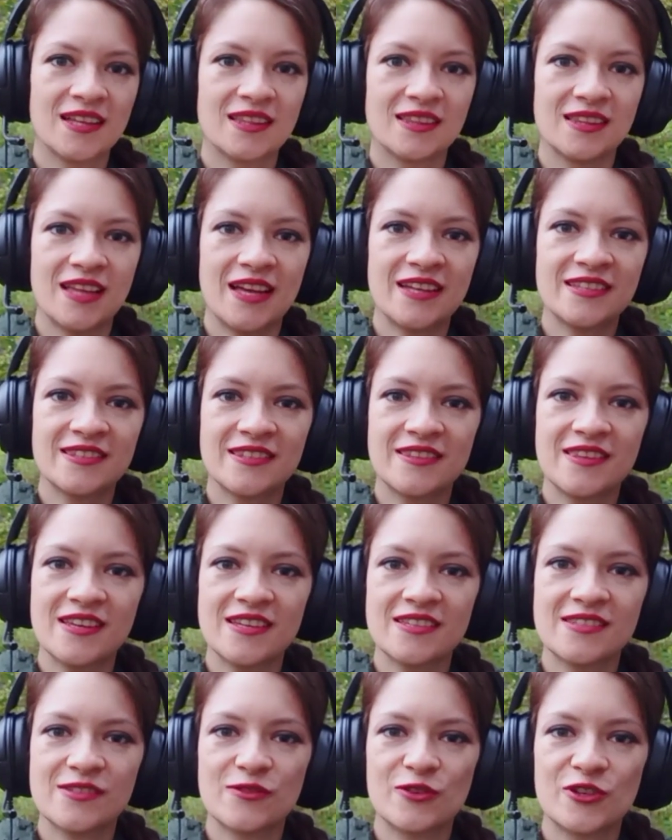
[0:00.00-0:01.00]
liked
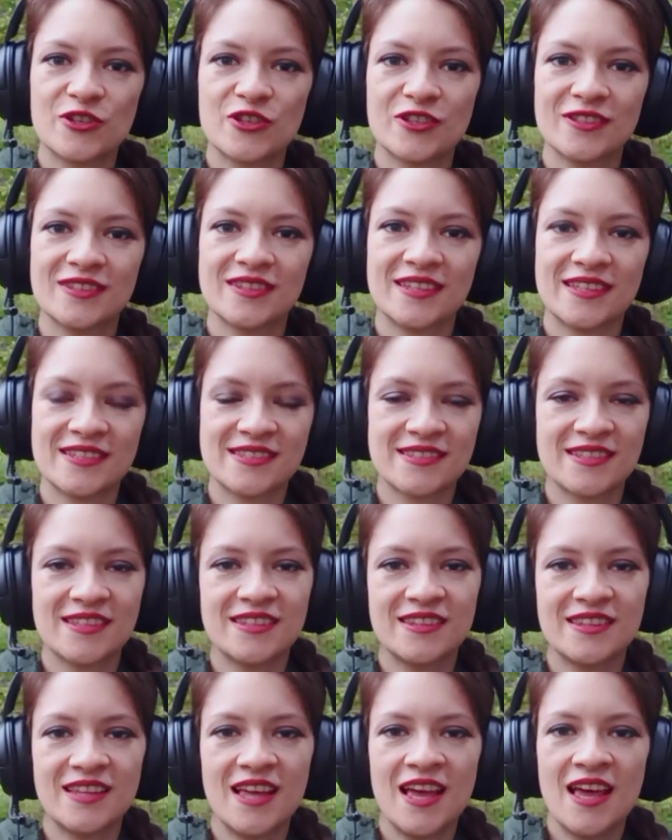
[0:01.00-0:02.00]
this Russian
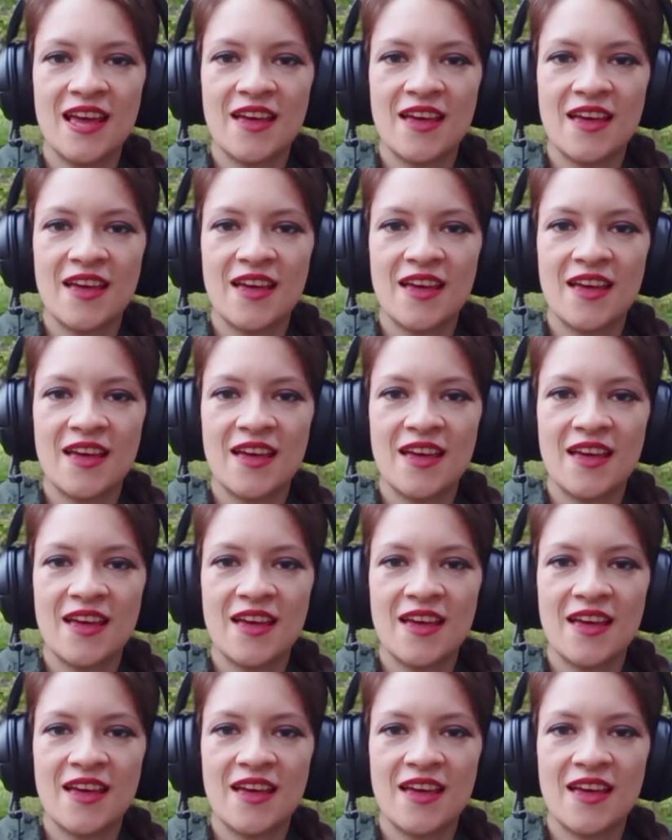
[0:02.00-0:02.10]
lesson,